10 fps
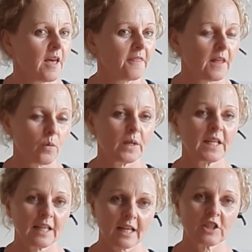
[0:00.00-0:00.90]
that we
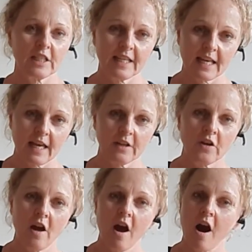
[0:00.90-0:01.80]
can actually get
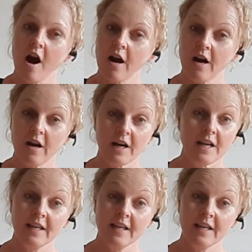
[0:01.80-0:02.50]
our